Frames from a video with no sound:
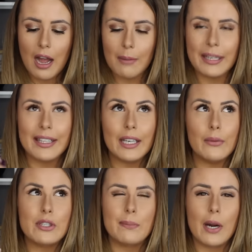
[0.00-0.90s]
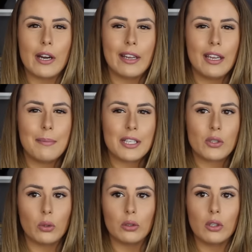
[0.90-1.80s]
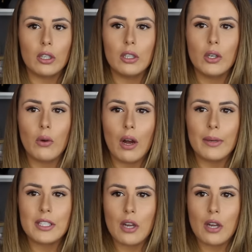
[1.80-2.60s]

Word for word: I think it was Marnie Miss Gold Girl who always